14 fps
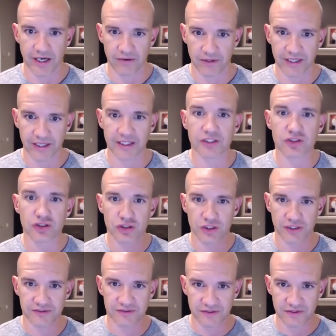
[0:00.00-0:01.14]
Like it's mm-hmm. just
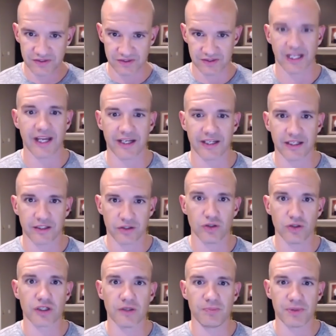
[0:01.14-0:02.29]
slang you
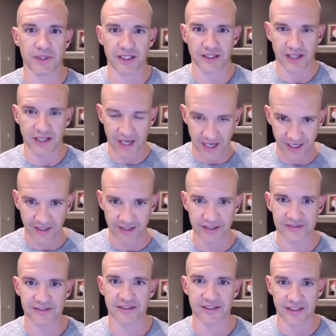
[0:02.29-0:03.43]
could be Angus at
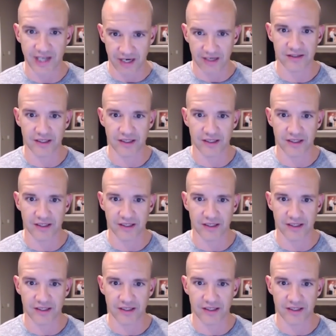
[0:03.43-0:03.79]
the yacht club.